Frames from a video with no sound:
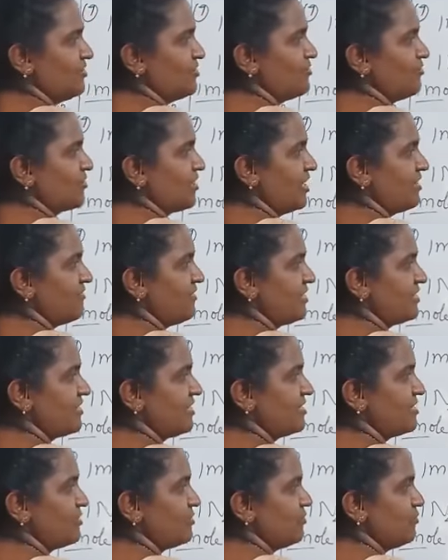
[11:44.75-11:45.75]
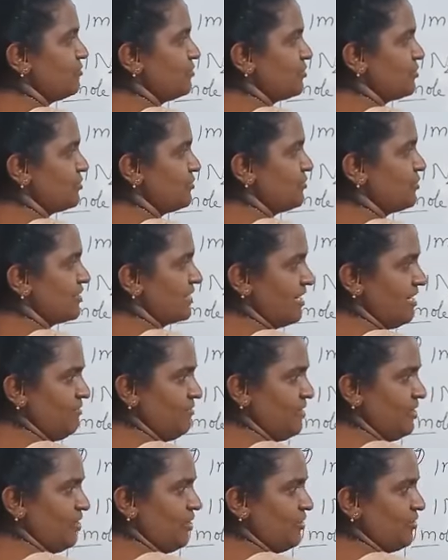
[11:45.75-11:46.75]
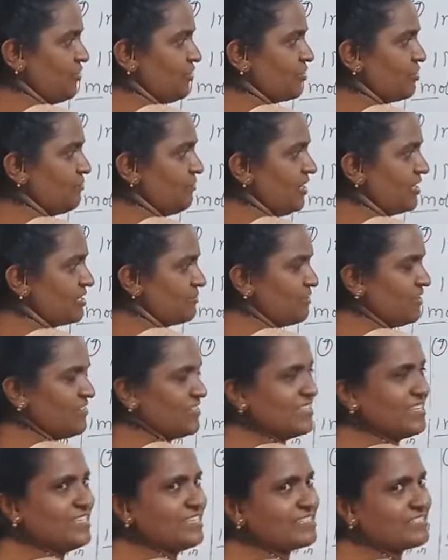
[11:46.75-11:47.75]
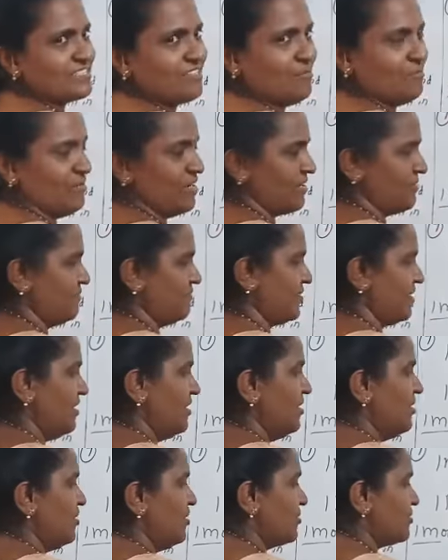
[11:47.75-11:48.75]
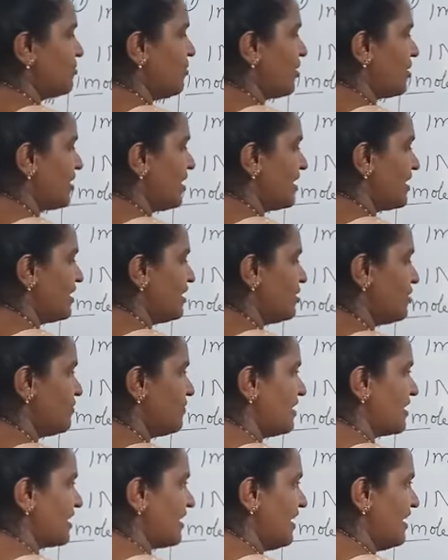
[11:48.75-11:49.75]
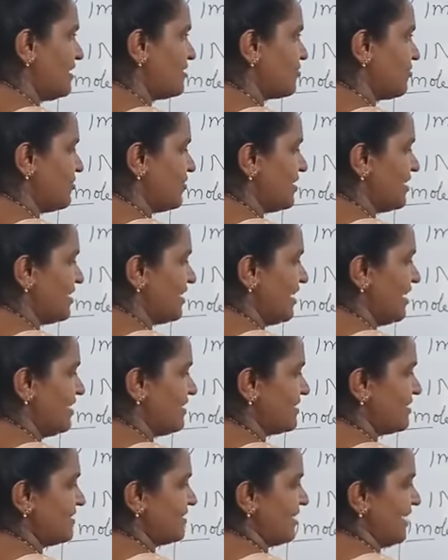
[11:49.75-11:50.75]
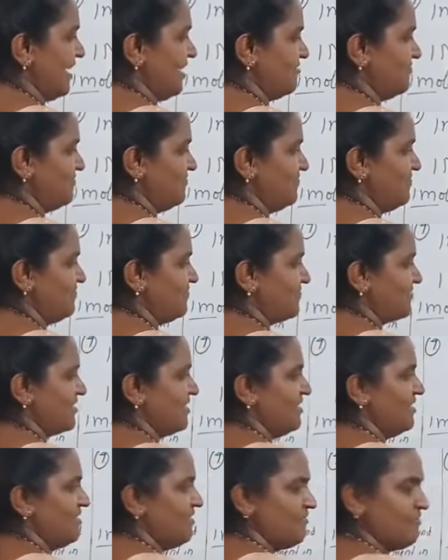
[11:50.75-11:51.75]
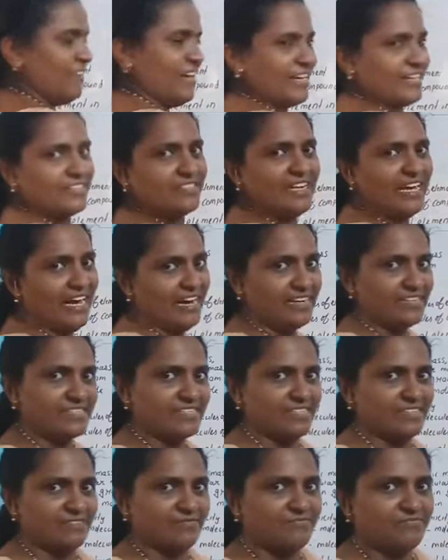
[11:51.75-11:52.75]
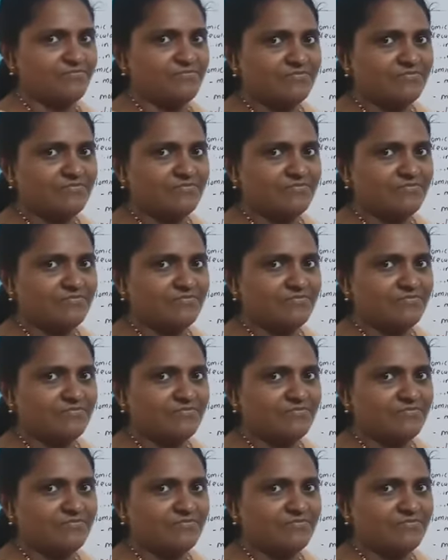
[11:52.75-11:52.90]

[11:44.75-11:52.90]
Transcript: To convert this U to gram, we have to multiply with this number. So accordingly you will get 28 gram. Find the answer.